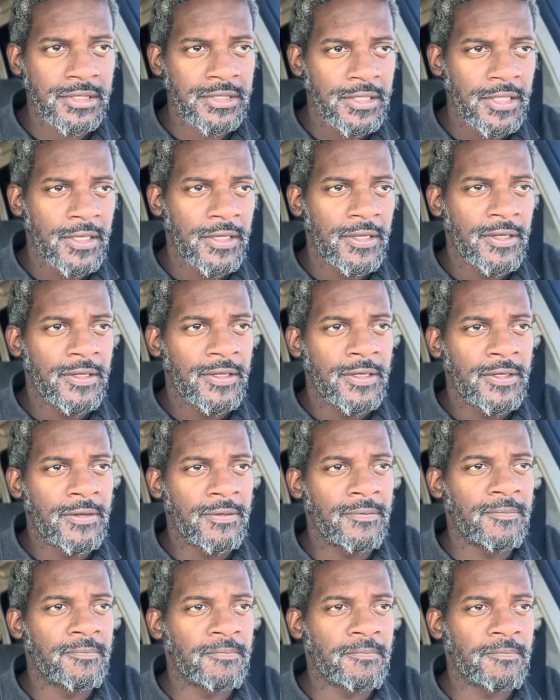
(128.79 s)

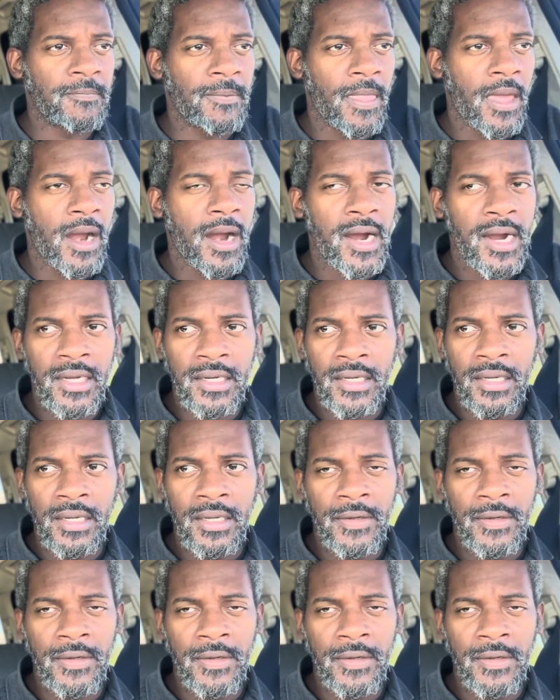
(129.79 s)
all right?